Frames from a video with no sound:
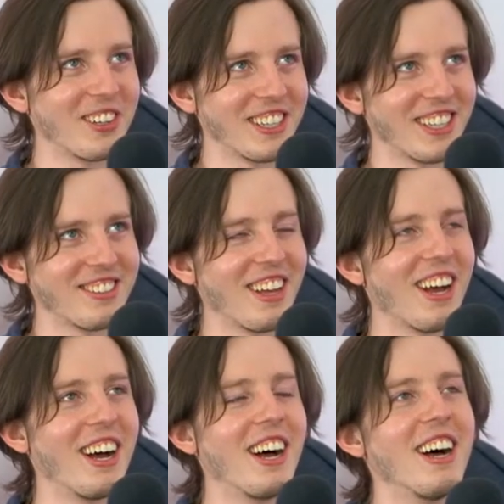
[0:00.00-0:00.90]
goodness
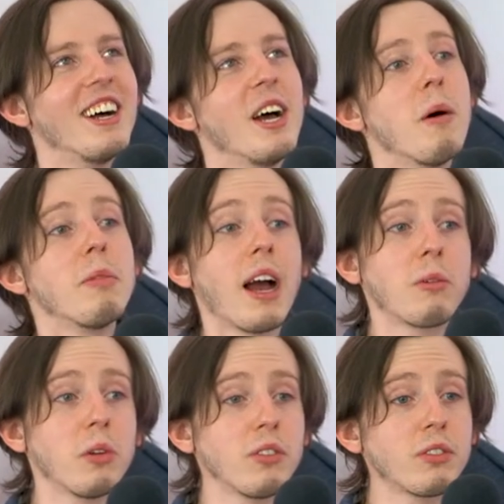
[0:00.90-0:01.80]
uh,
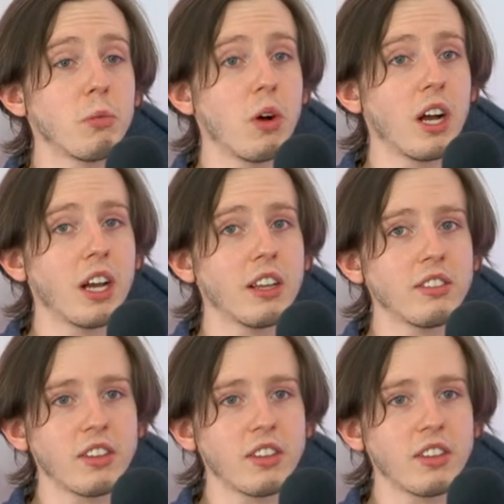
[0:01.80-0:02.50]
black wolves was